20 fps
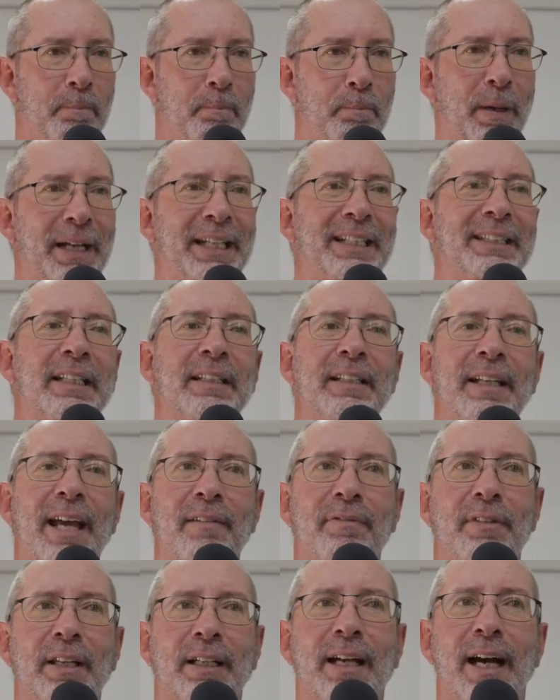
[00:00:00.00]
But he didn't
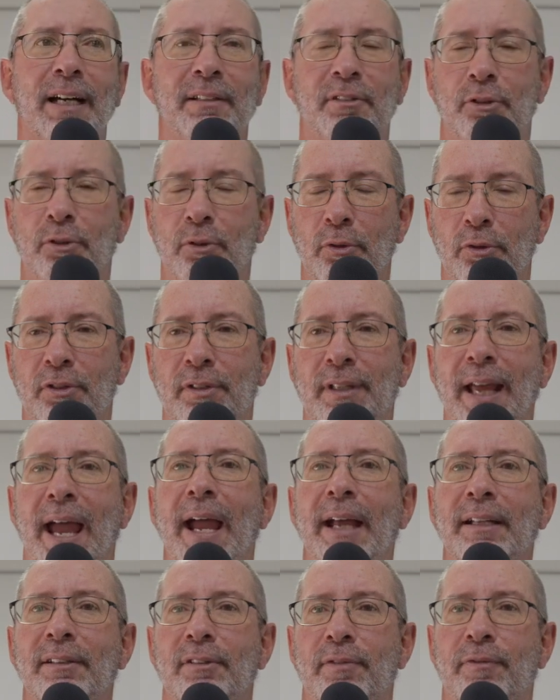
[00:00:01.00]
have the guts to
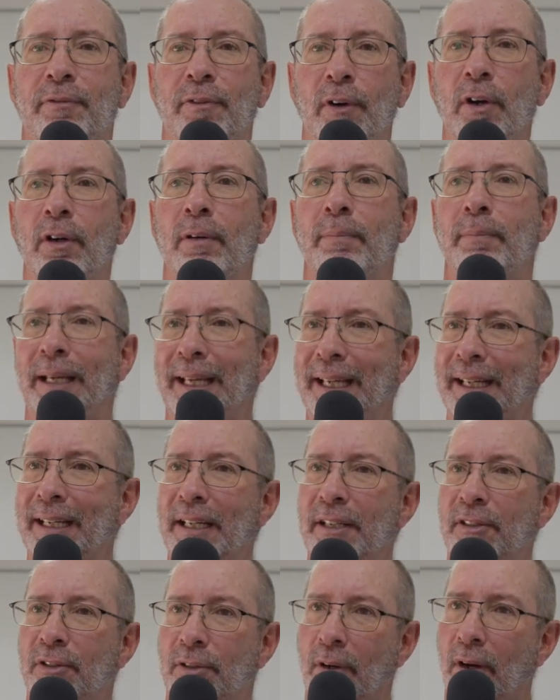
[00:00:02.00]
stand firm in
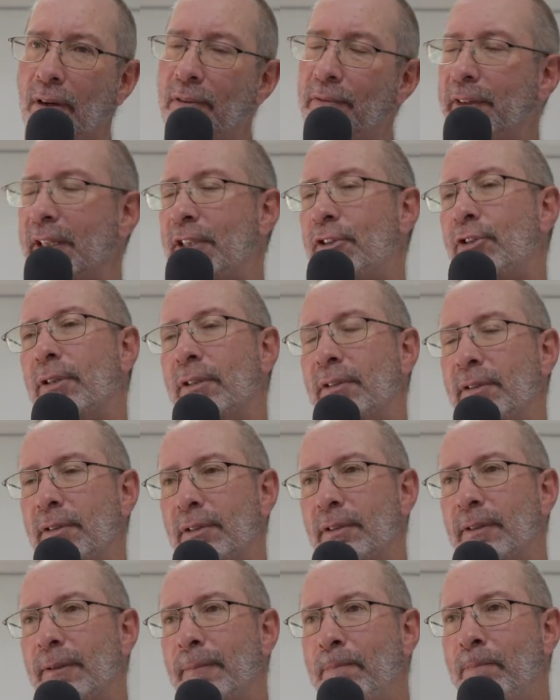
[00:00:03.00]
his
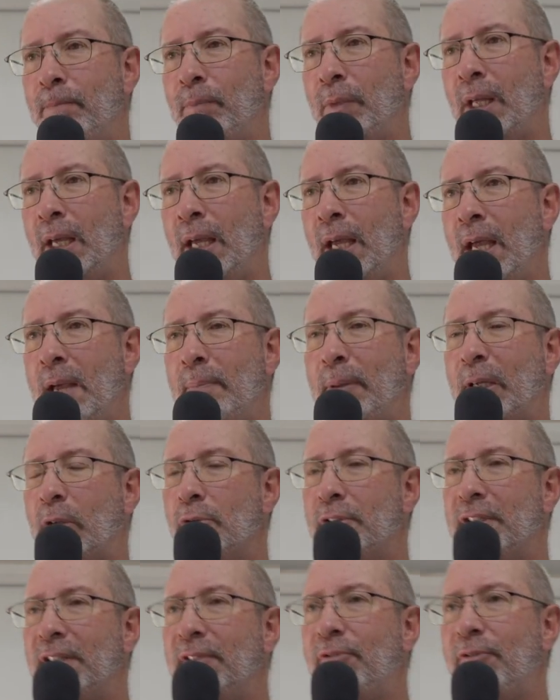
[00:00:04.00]
convictions,
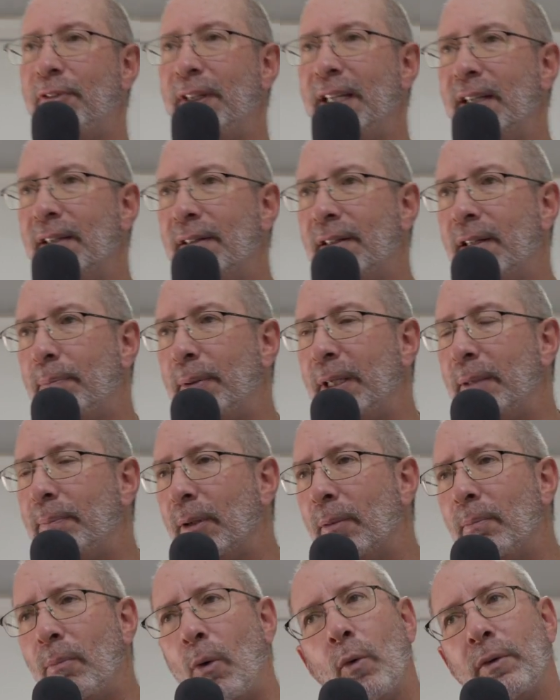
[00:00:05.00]
because he feared the
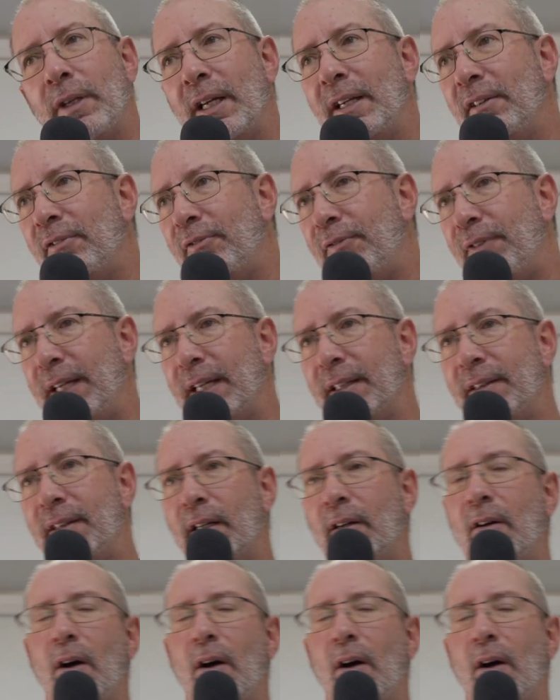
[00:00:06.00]
people more than he feared the